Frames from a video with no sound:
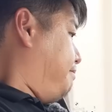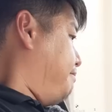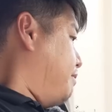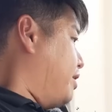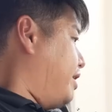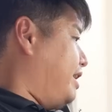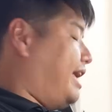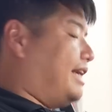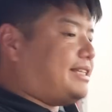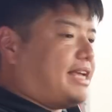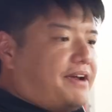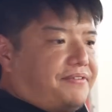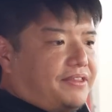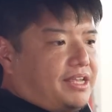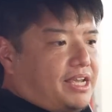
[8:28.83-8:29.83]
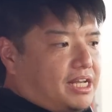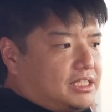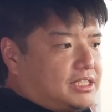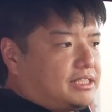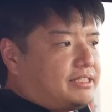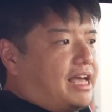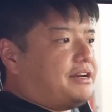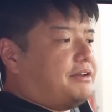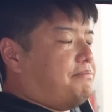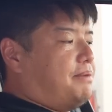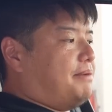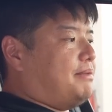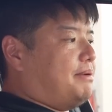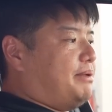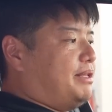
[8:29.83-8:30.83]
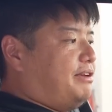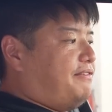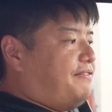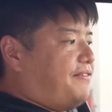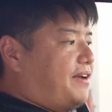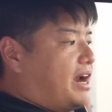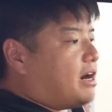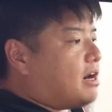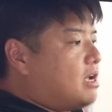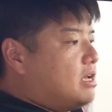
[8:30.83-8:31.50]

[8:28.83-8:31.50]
More or less, everything else is standard BMW fare.